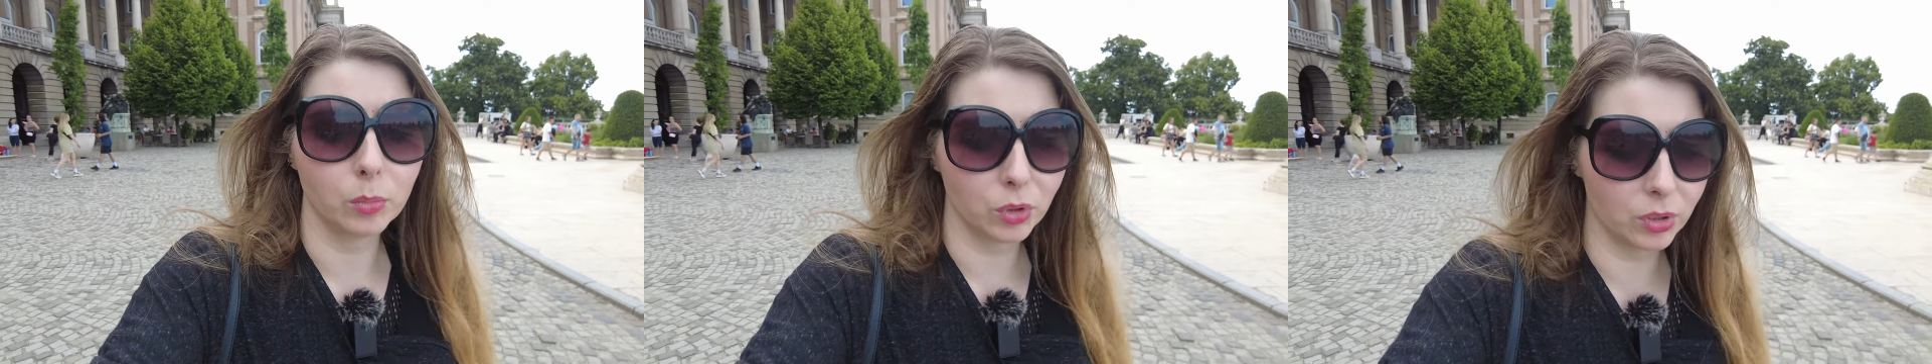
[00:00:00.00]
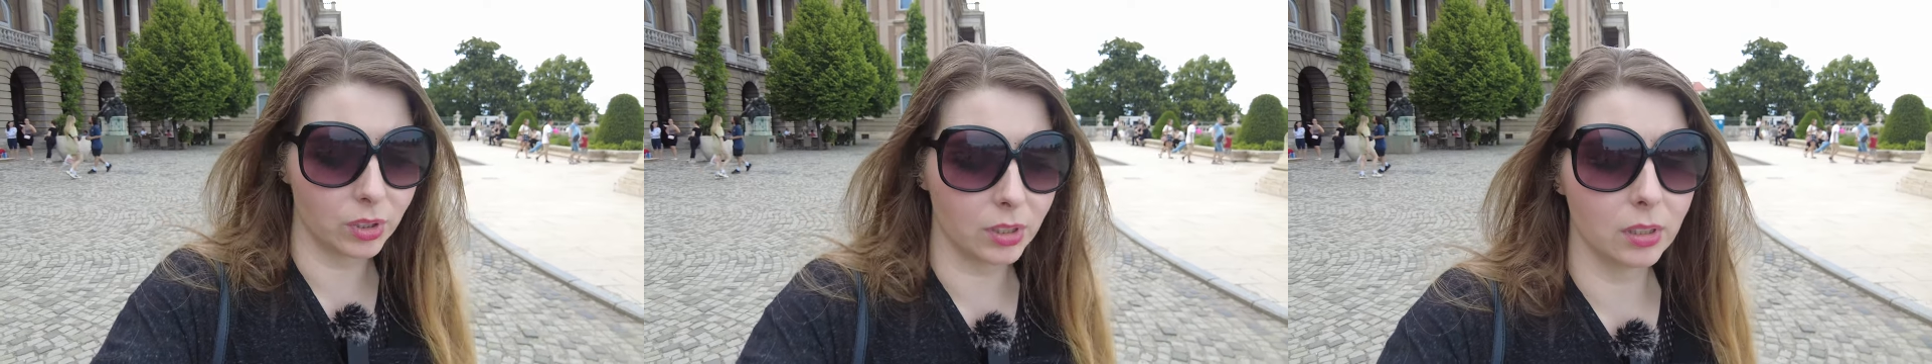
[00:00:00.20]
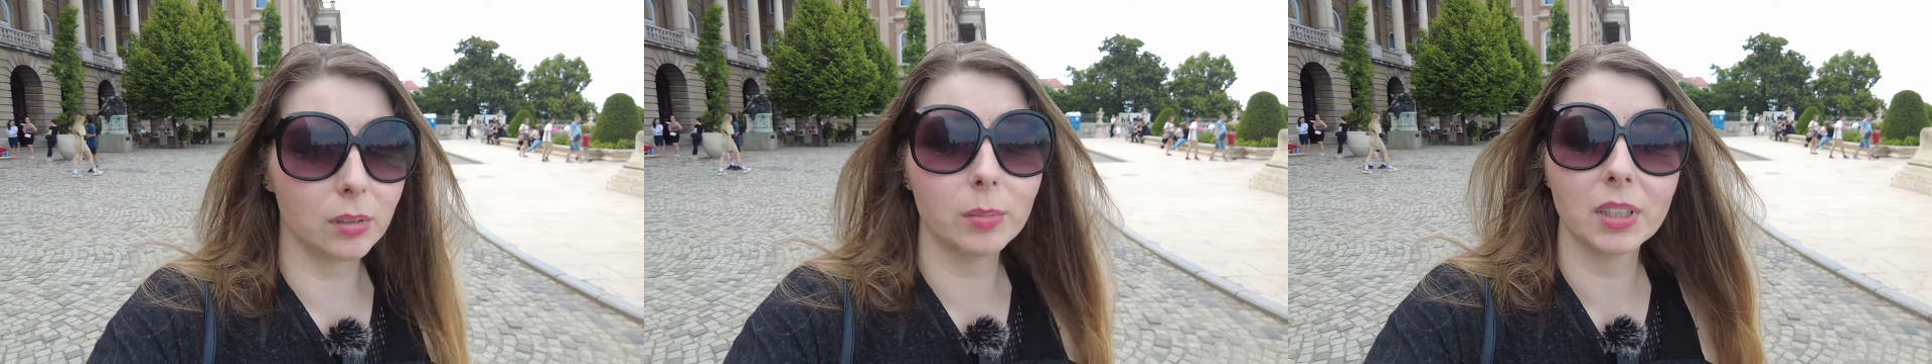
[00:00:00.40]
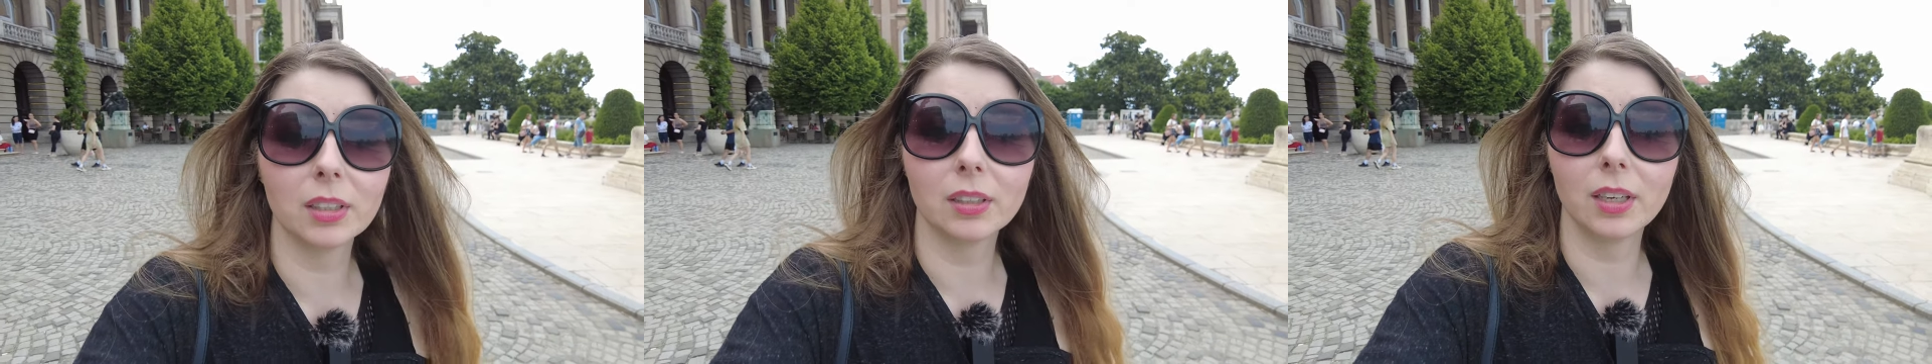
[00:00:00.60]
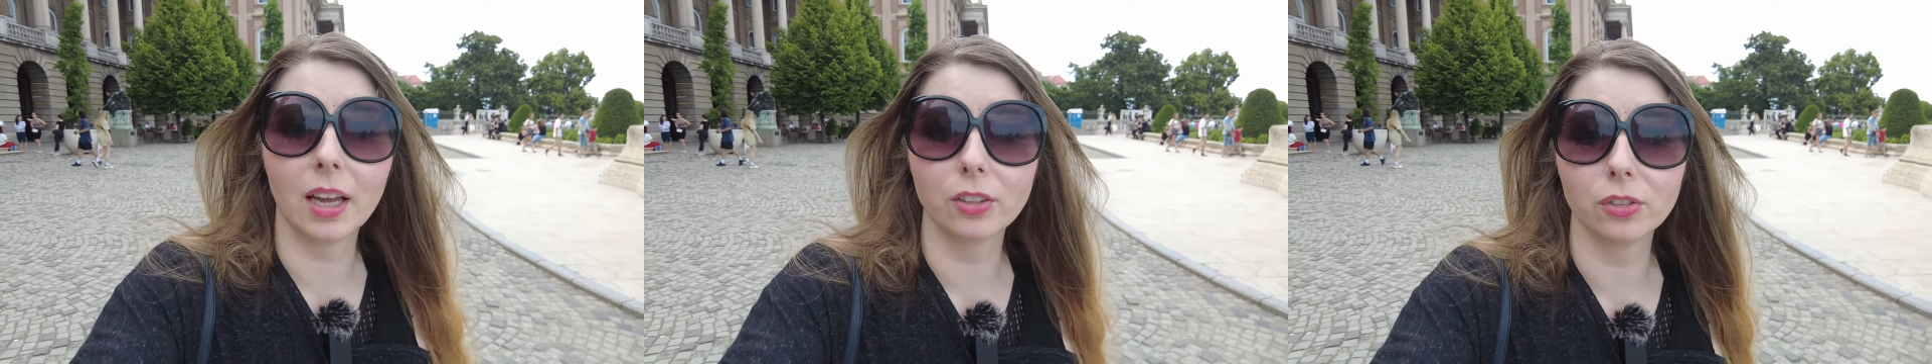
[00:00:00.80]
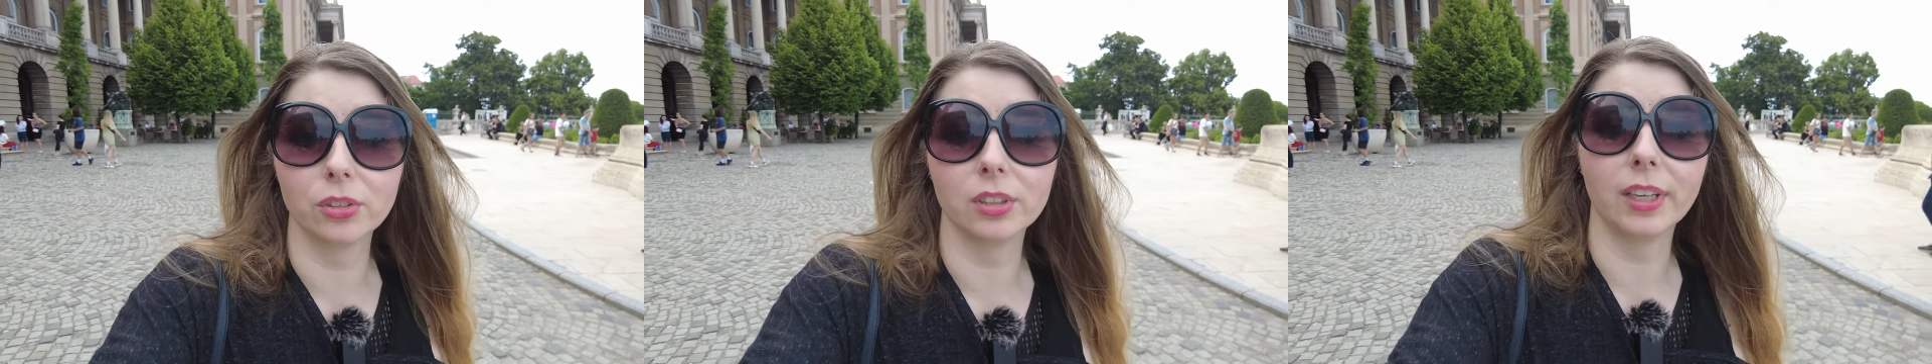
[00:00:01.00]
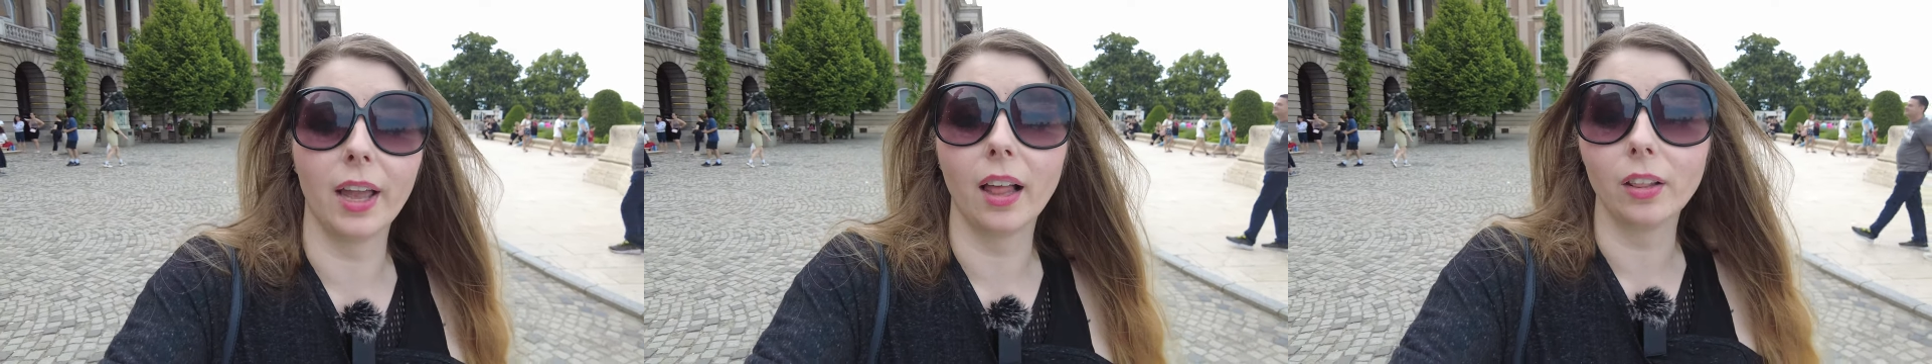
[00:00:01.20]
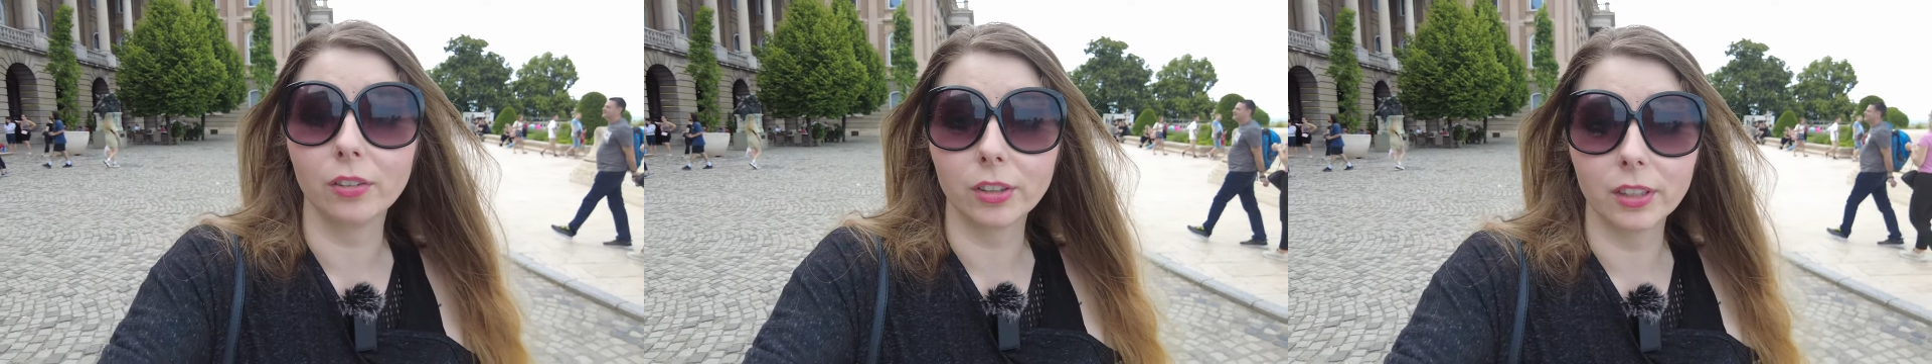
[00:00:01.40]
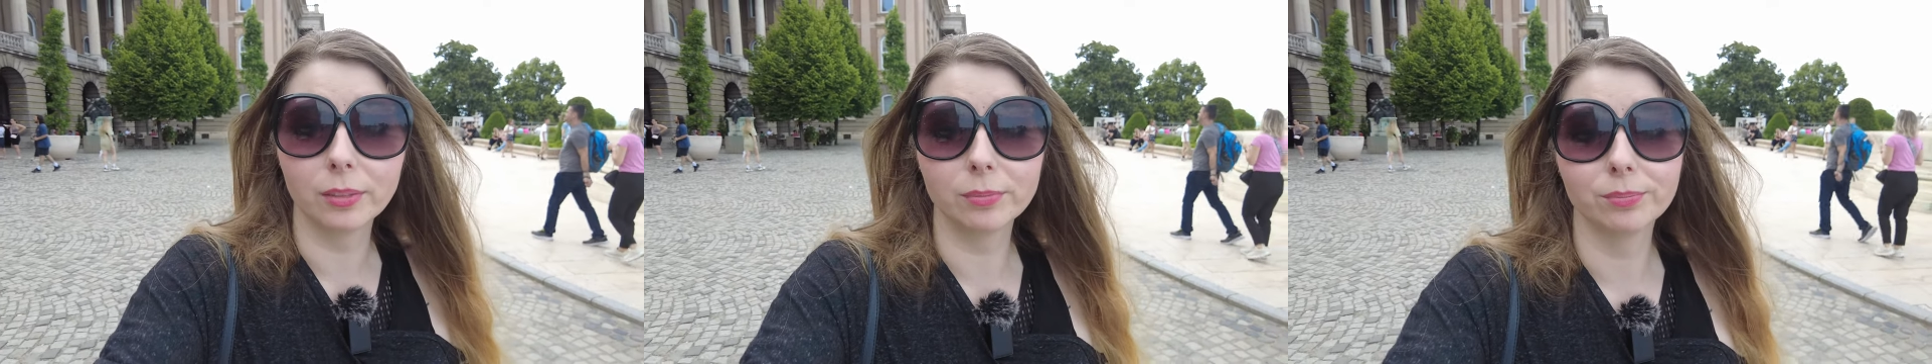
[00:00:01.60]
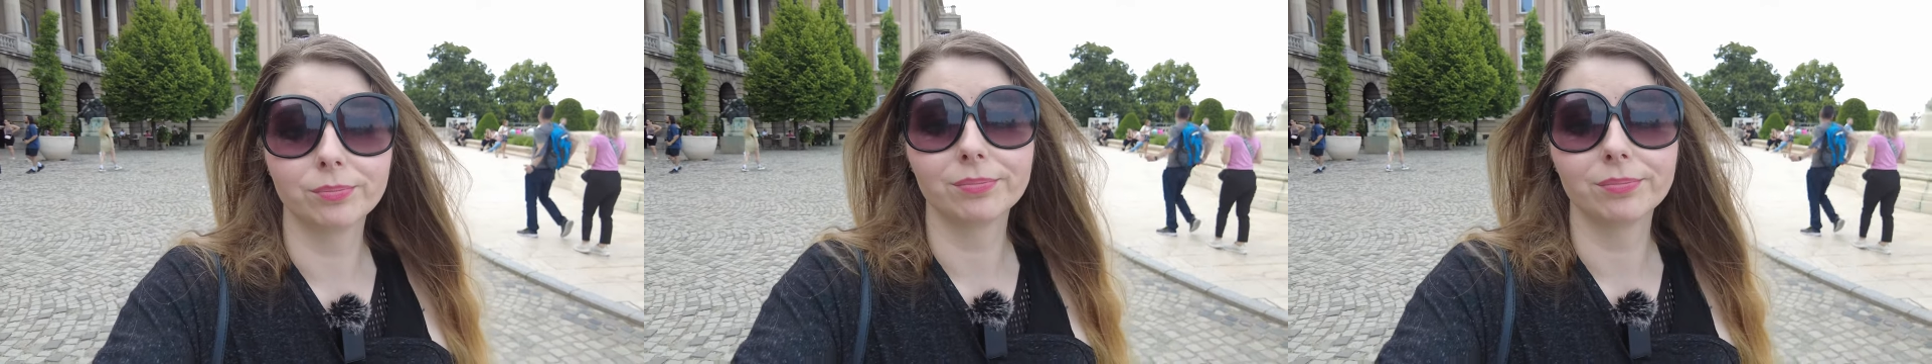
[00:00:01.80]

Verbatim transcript: a museum and a national gallery.